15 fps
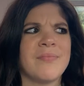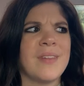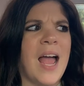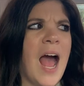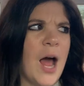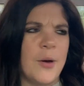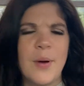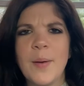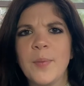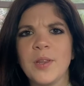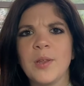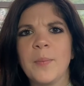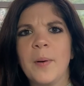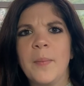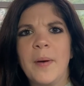How do I put
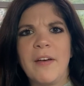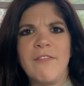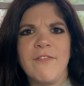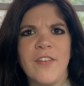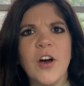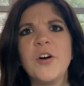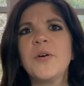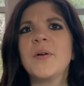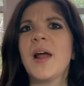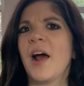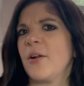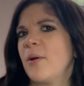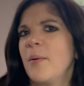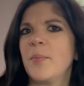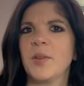them on my phone? How
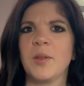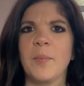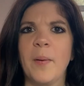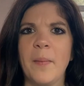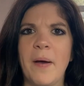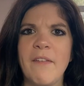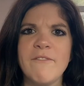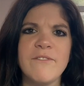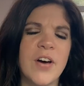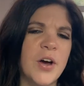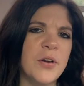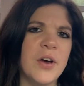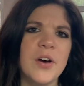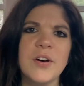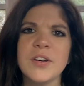do I put them on my
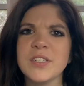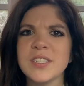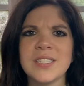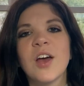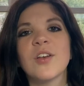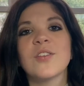photos?